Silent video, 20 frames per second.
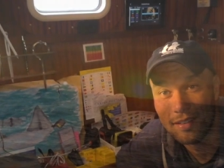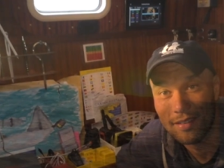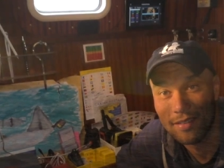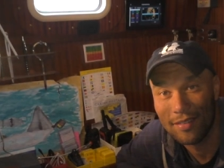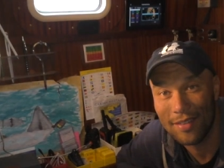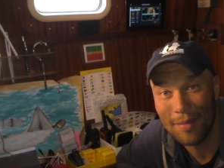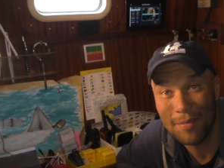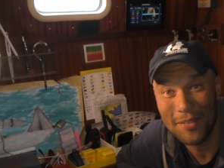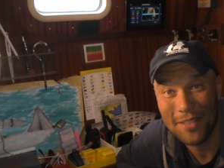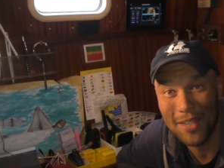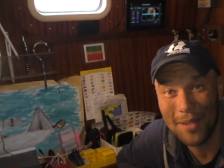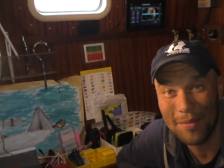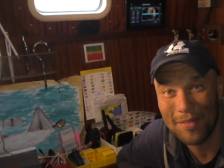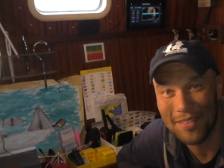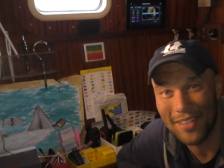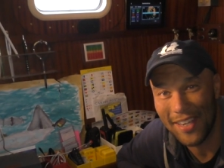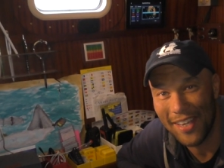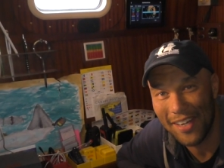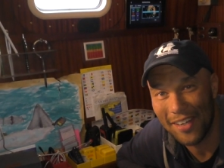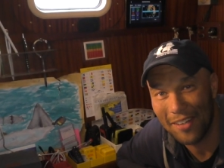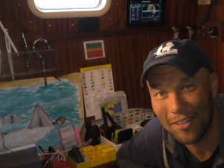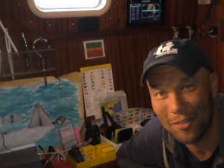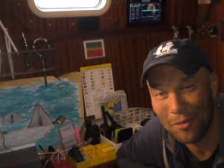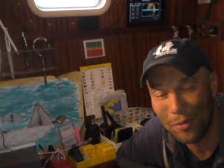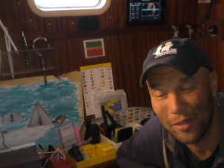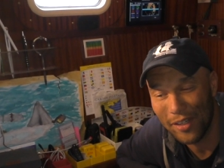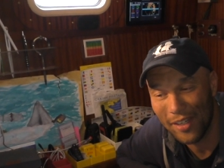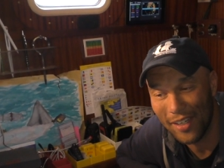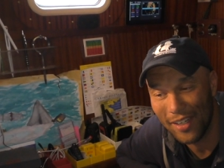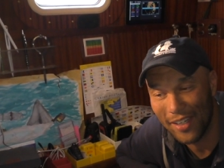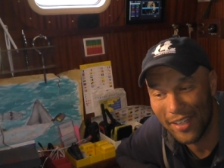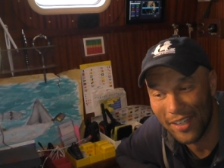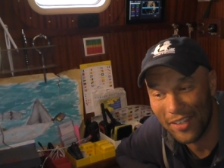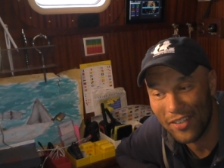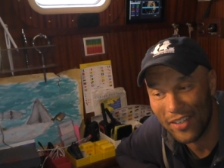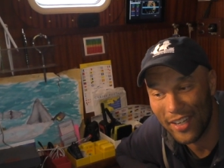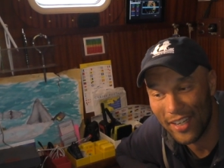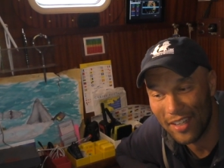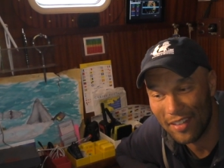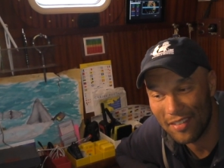Sometimes sailing is really like
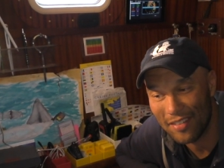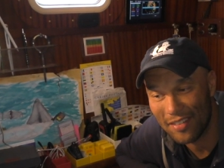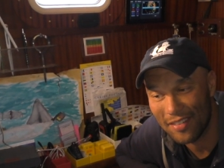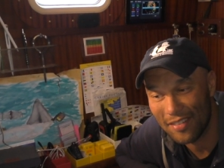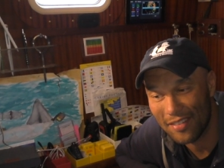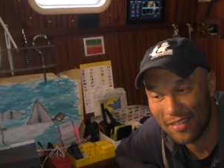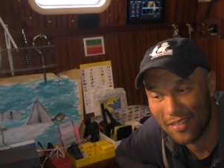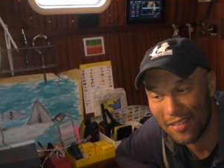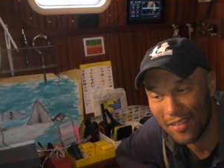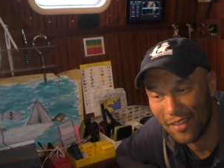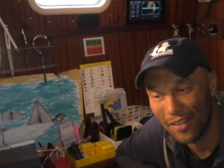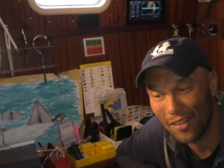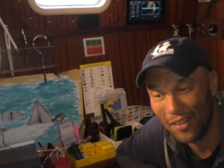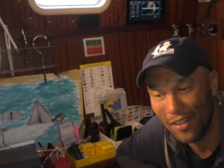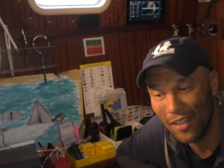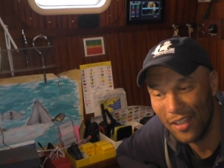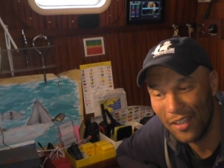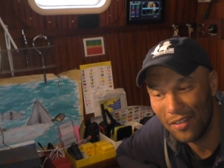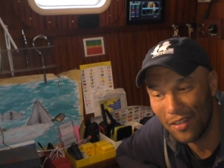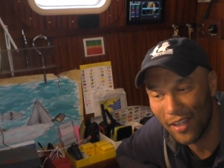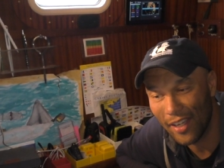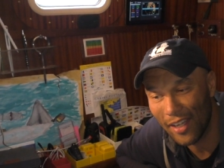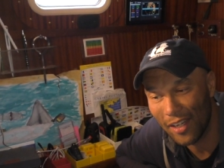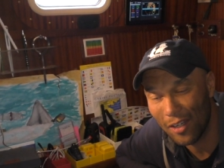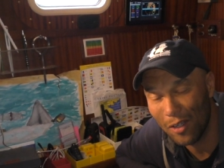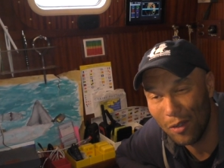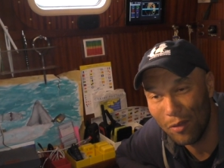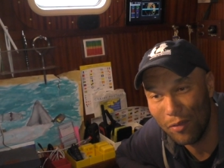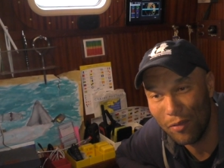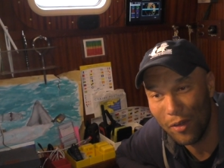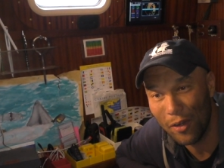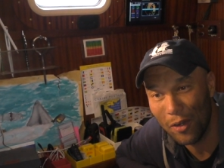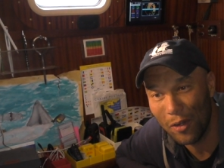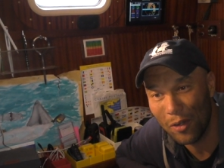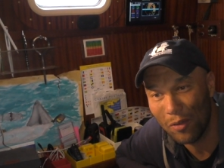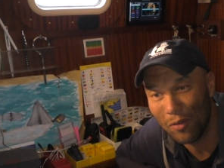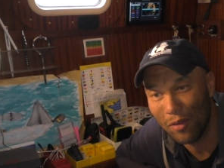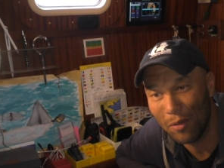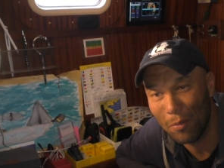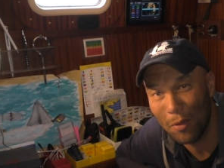chess. You need to get
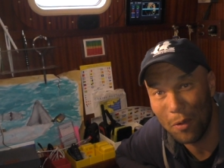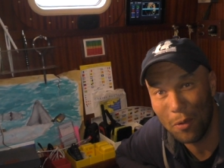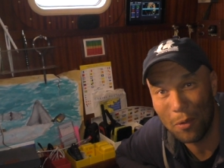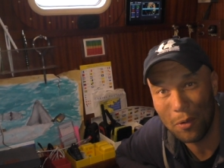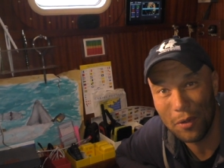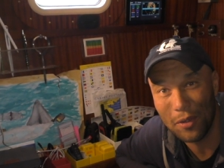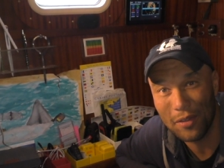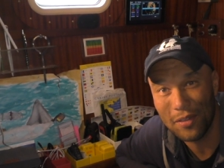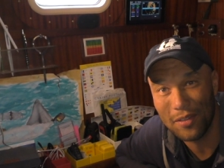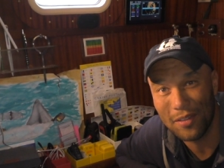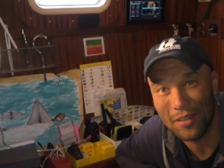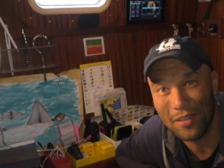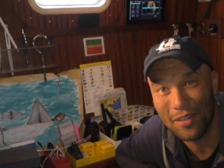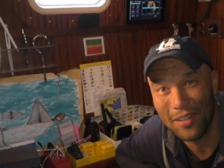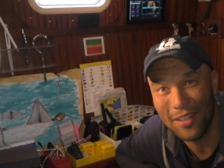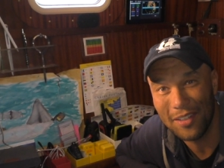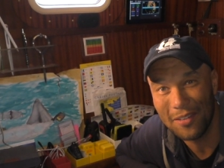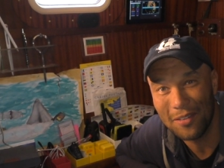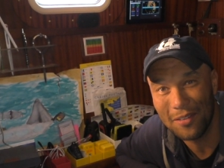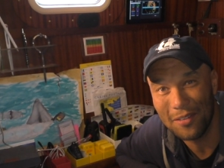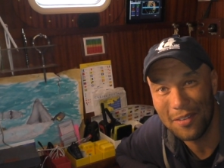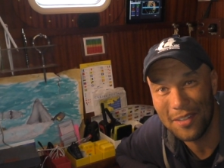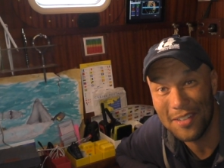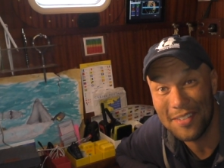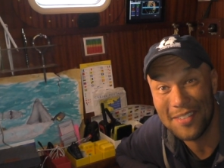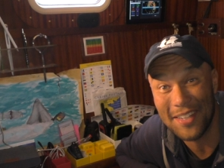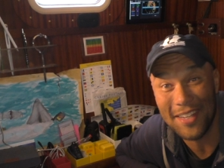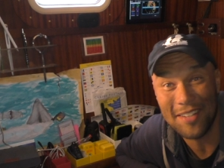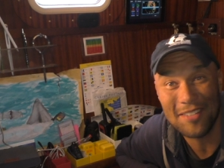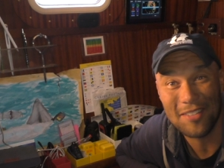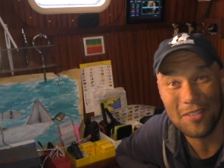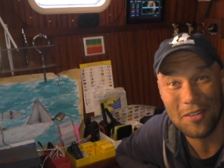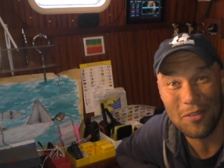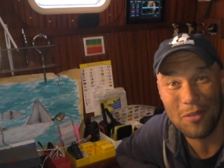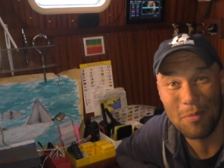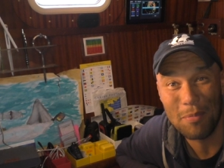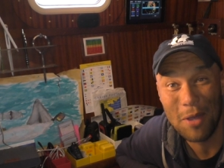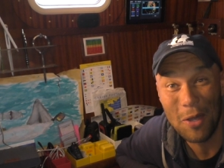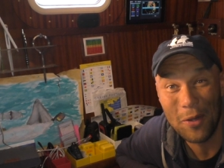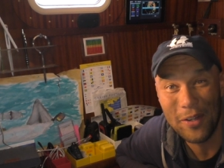overview of the board, you need to assess your
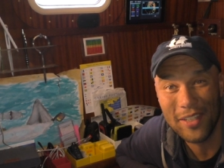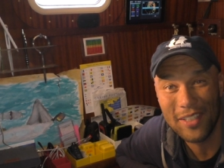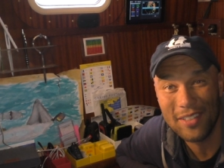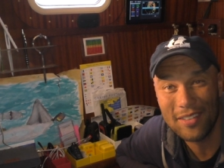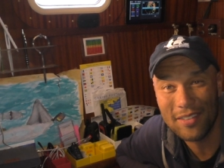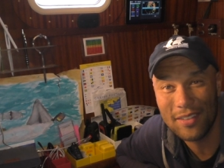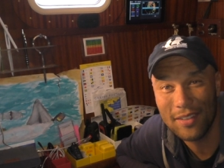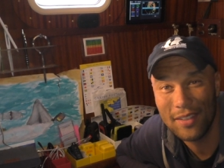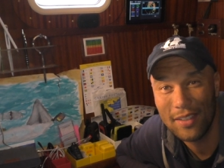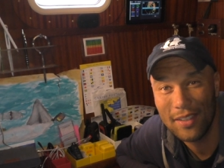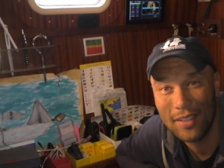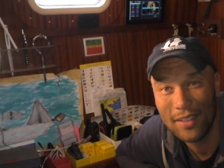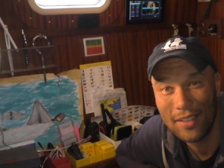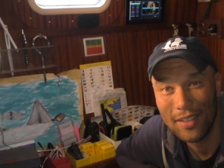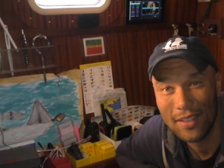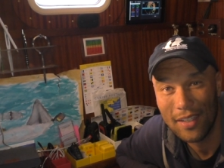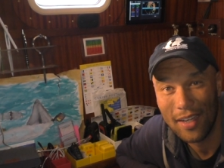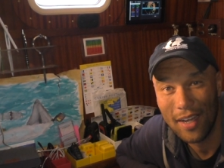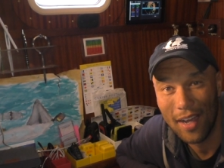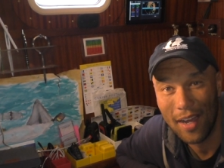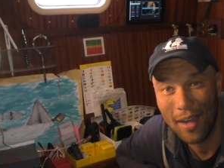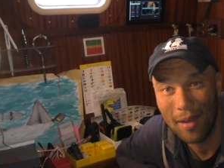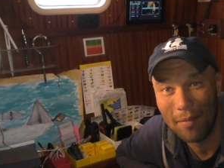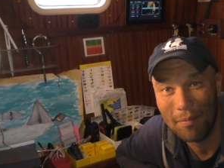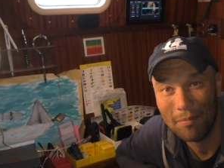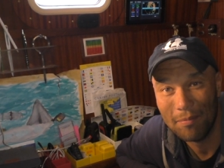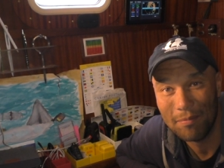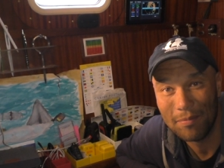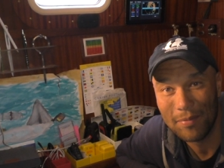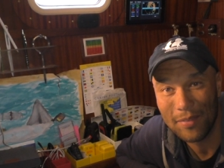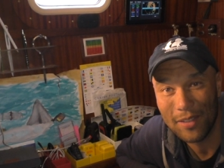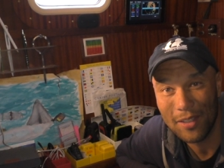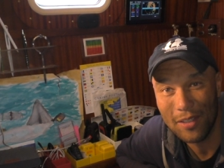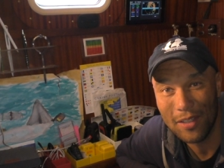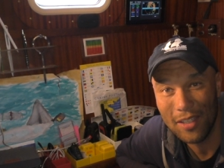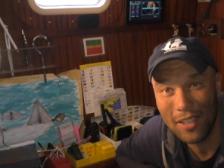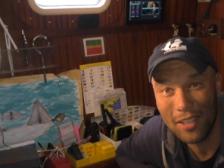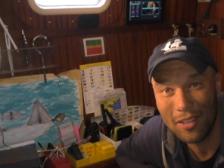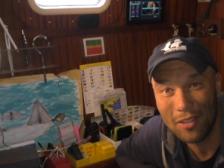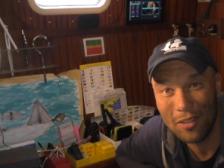opponent, you
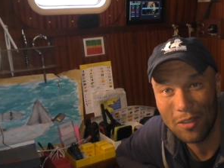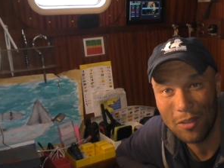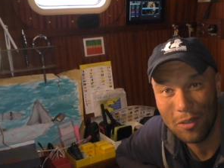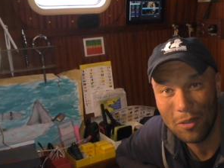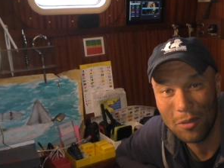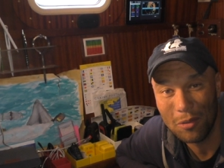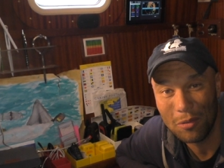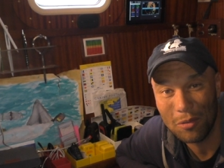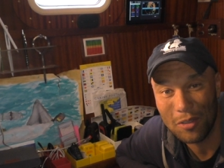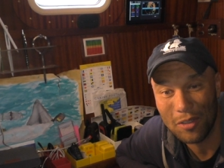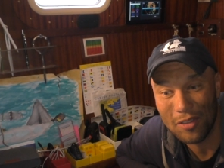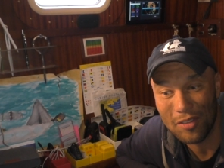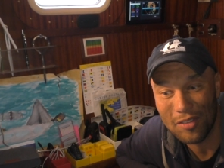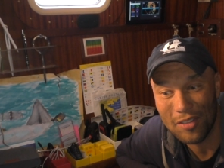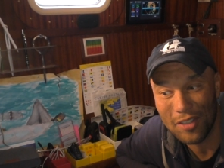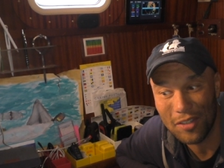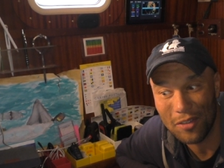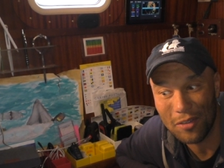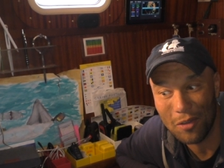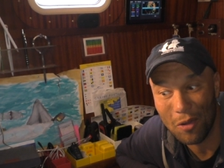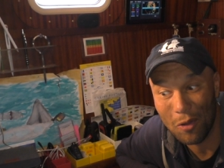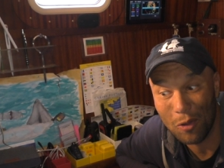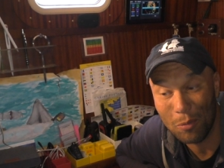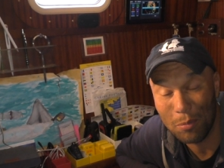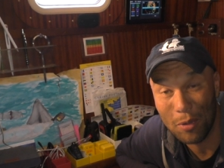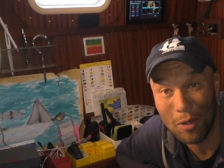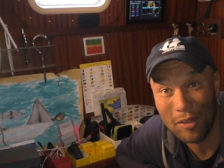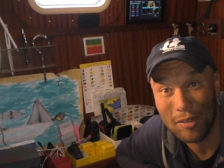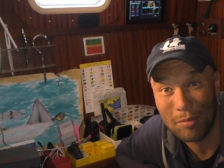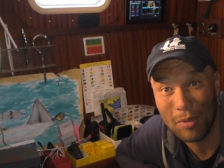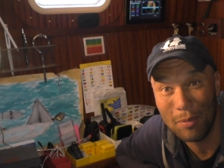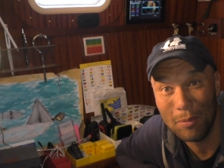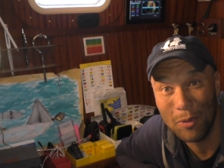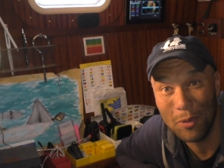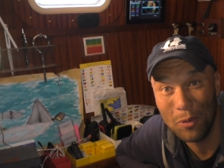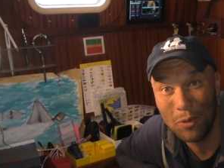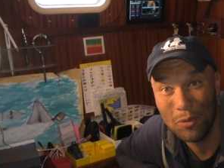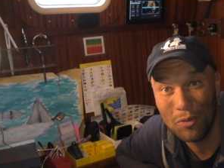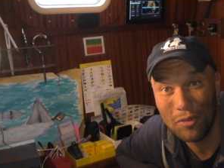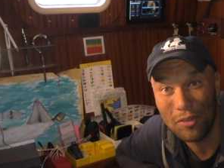need to consider all possible
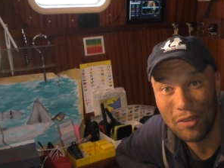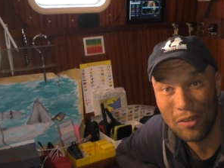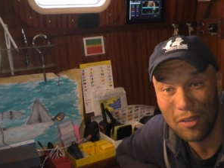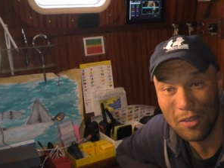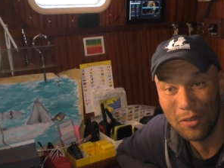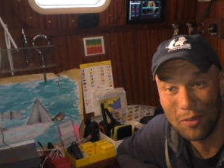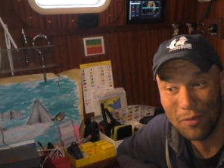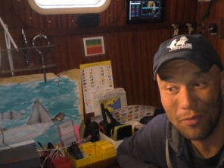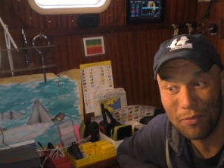moves, you need to